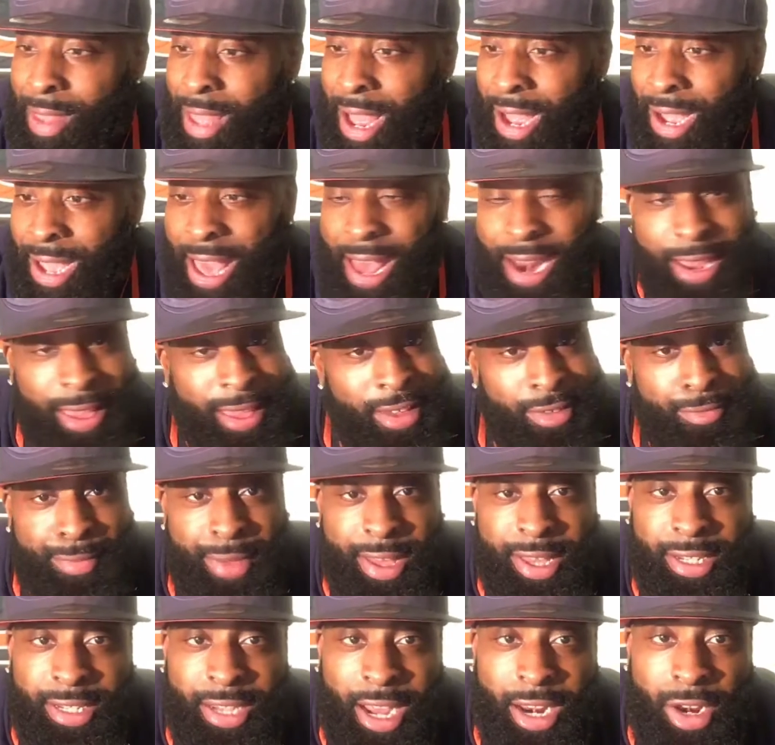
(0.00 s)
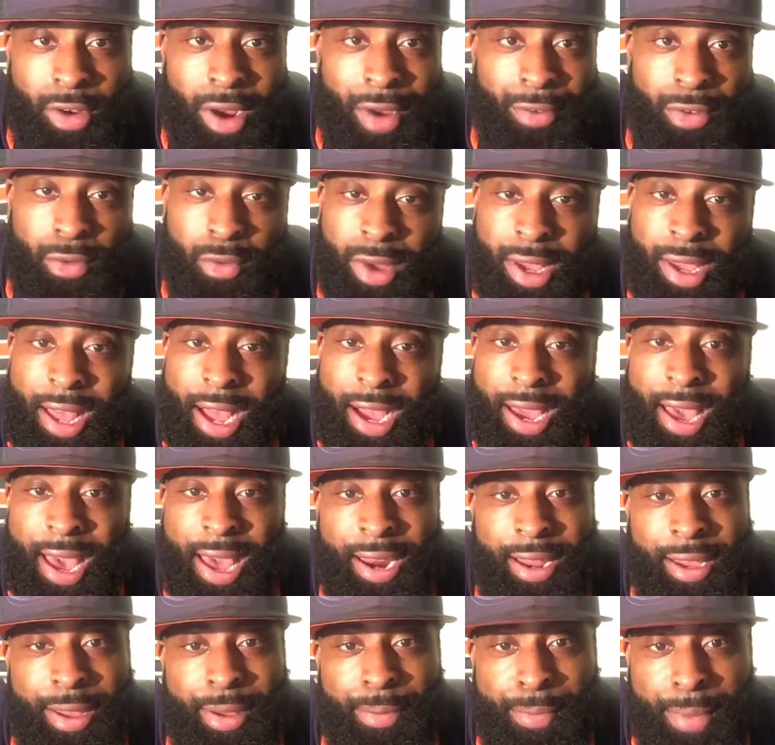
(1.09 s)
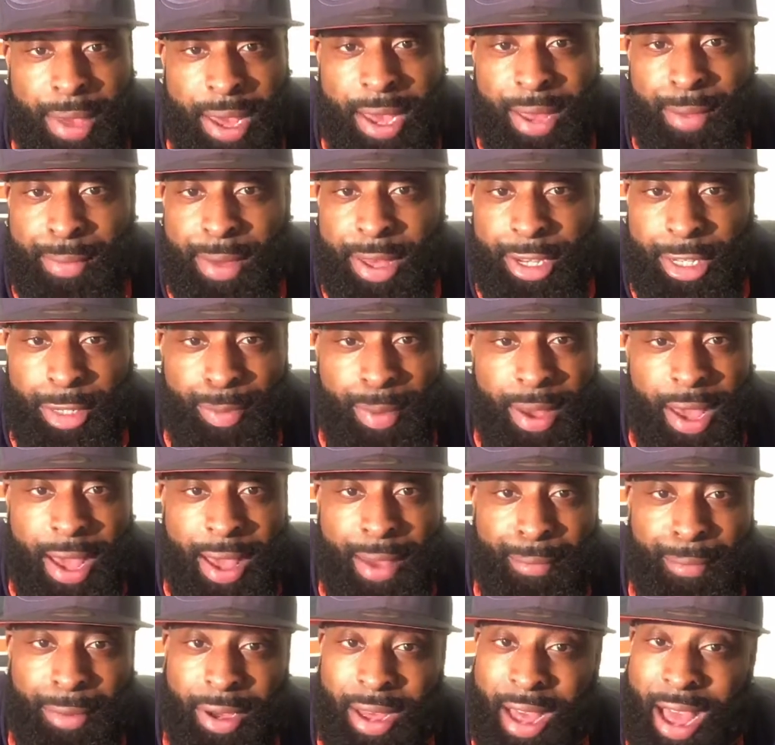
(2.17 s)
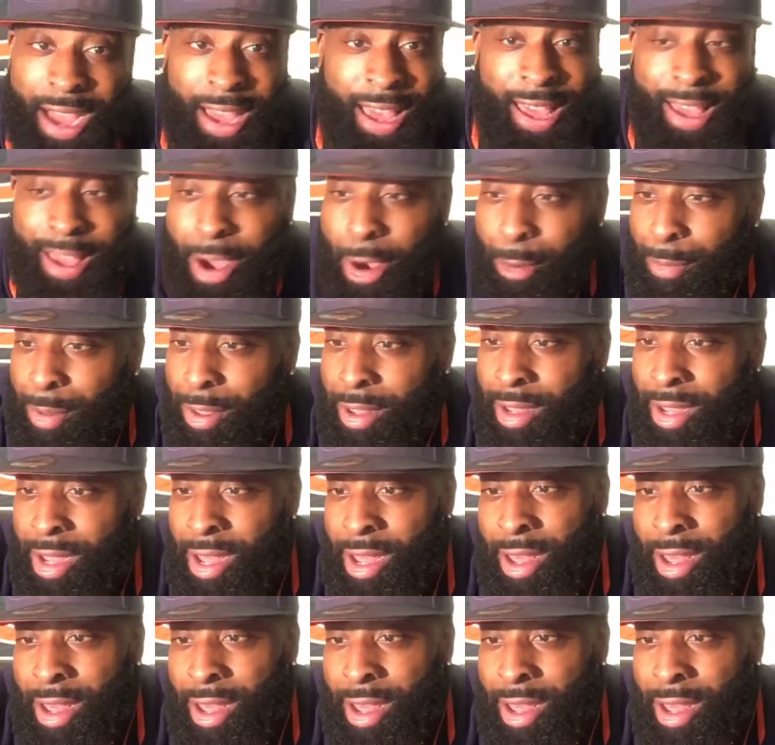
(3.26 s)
I got to give Mitch, I know every week I kind of commend Mitch, man, but I can't help it.